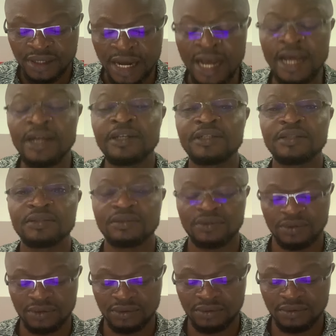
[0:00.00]
And
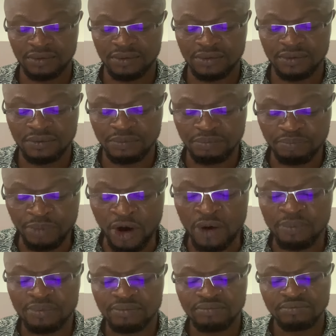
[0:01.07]

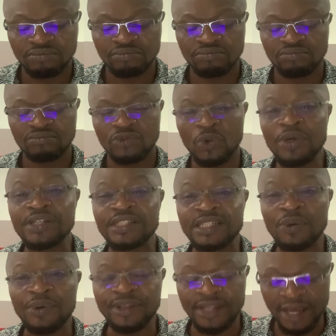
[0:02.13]
Bob, who is
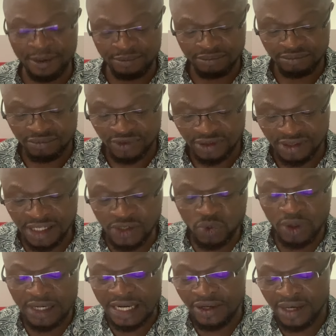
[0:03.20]
still with them, this is
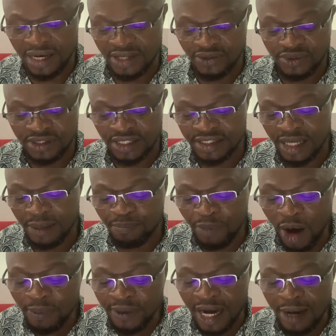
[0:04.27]
what Guardiola has to say. He said,
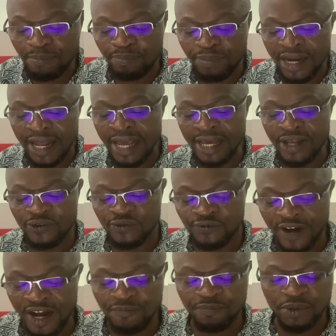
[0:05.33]
Bob can play in
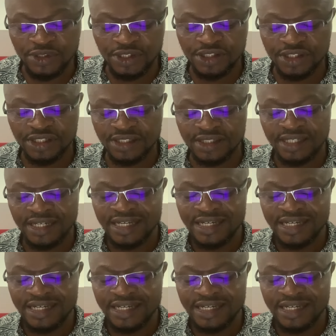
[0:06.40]
5 positions.